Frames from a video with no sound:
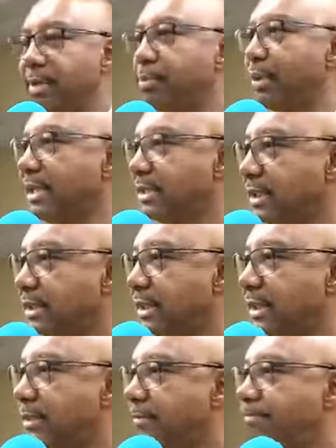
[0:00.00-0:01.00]
and
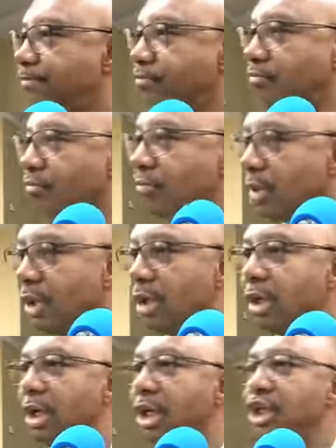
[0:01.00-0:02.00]
prejudice.
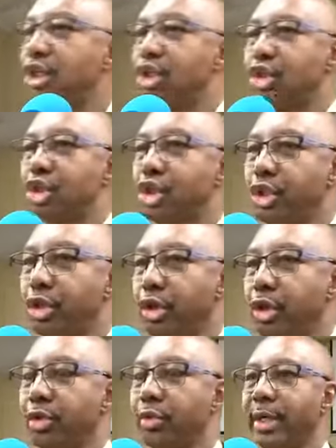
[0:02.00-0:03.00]

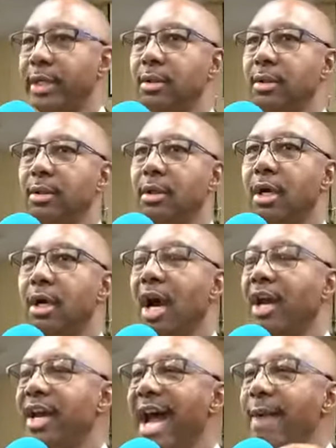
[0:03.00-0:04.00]
Children
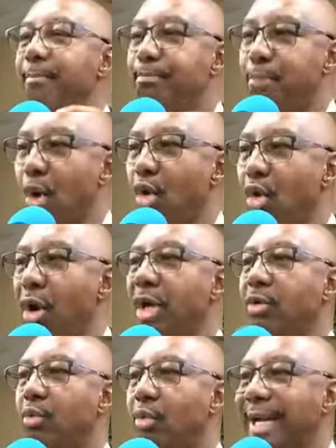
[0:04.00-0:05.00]
are not
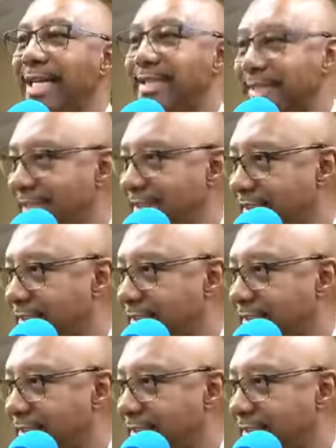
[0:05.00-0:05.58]
born racist.